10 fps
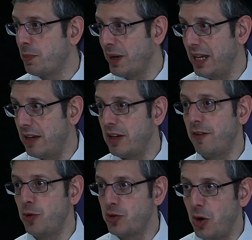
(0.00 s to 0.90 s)
you to believe, and
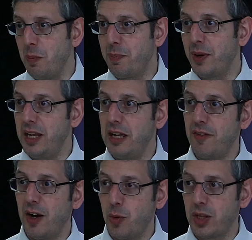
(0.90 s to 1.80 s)
if you don't
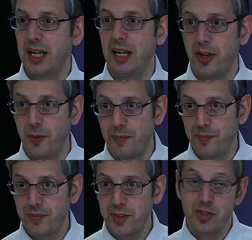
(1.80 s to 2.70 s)
believe, I will kill you.
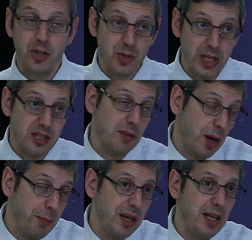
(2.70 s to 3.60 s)
So you say to
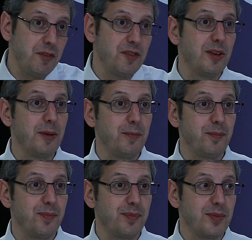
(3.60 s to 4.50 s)
them, I believe.
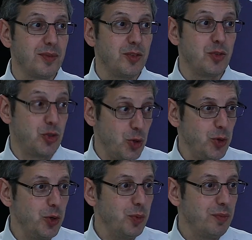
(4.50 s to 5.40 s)

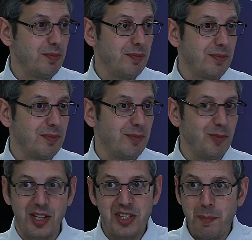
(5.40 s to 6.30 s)
Do you?
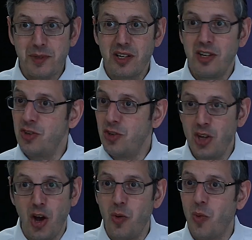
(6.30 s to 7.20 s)
Well, there's absolutely
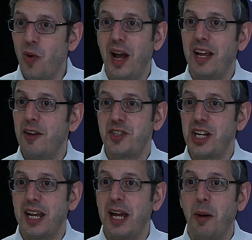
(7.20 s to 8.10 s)
no way of
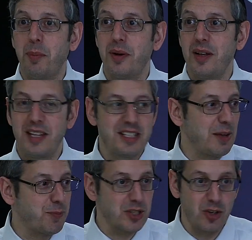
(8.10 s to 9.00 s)
checking up. There's
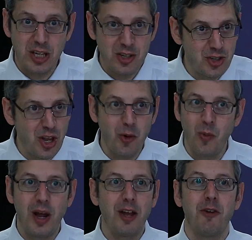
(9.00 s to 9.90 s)
absolutely no
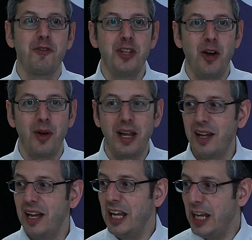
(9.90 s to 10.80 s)
way of
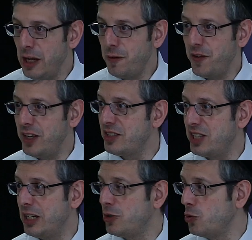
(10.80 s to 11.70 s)
knowing if
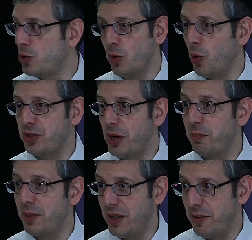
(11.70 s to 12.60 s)
indeed you do or
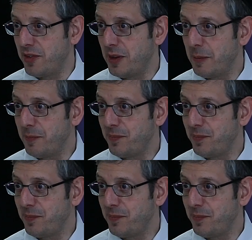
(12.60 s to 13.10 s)
don't believe.